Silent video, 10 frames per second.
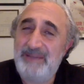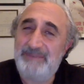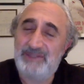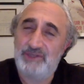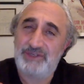
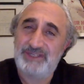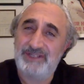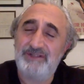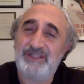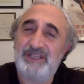but you're
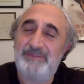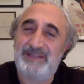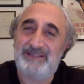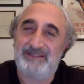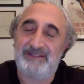still
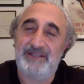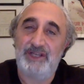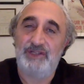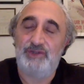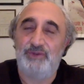committed
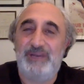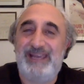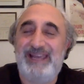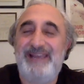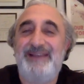to
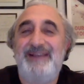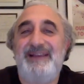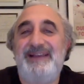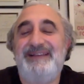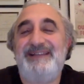a
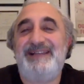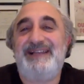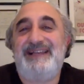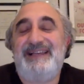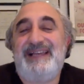a, uh,
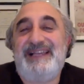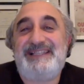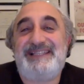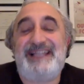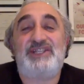a
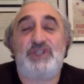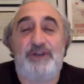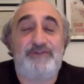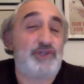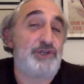sense
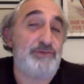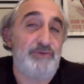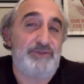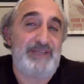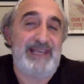of
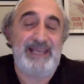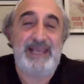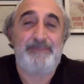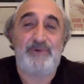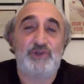truth,
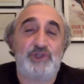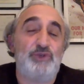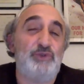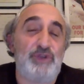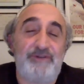a, a
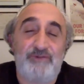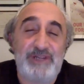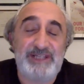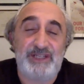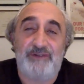pursuit of
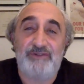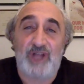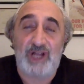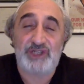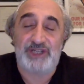reason, of
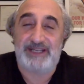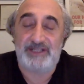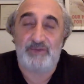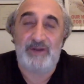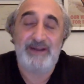logic, and
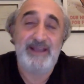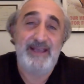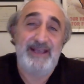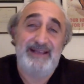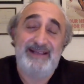so on
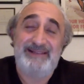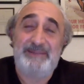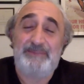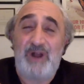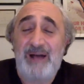the
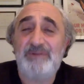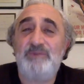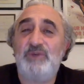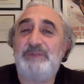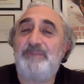
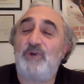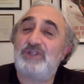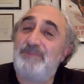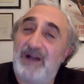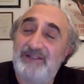problem with
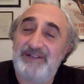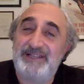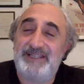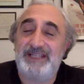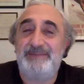
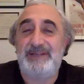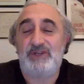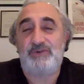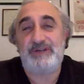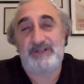postmodernism
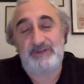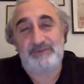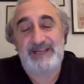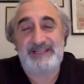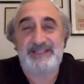and critical
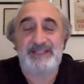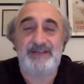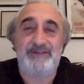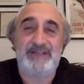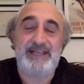race
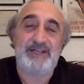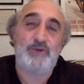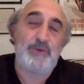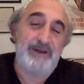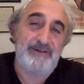theory and
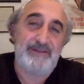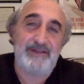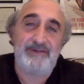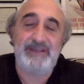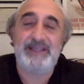queer
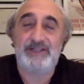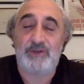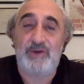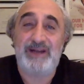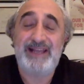theory and
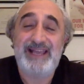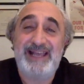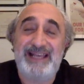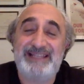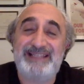so on
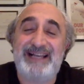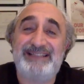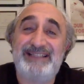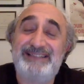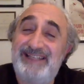is
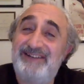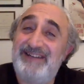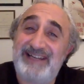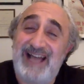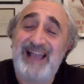that they're
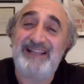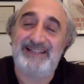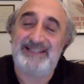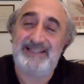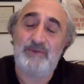
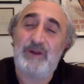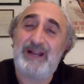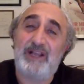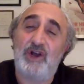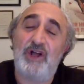nihilist. They're what
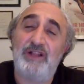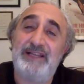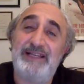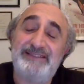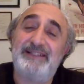I
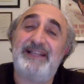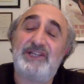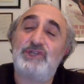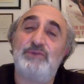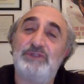call
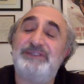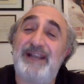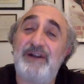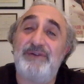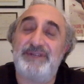intellectual
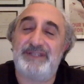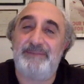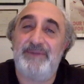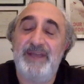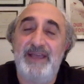
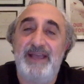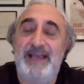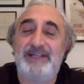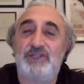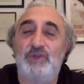terrorism.
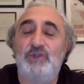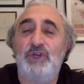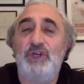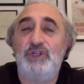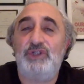And
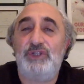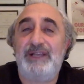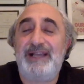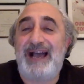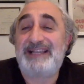so
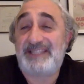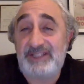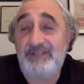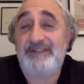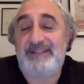I
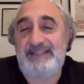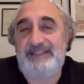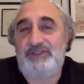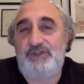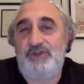still think
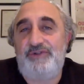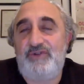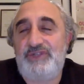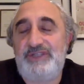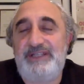that the
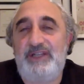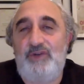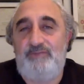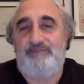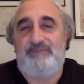
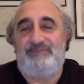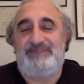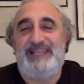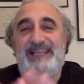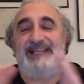university,
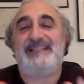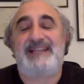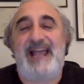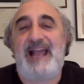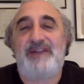taken as
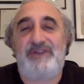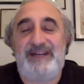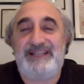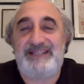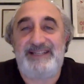an
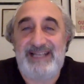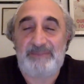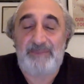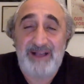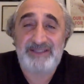aggregate, is a
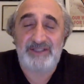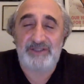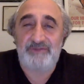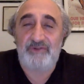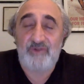net
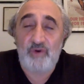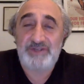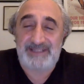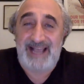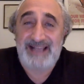positive. Of
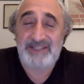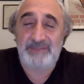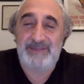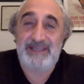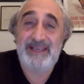course, it has to
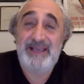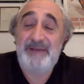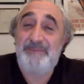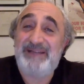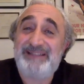be.
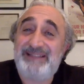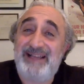But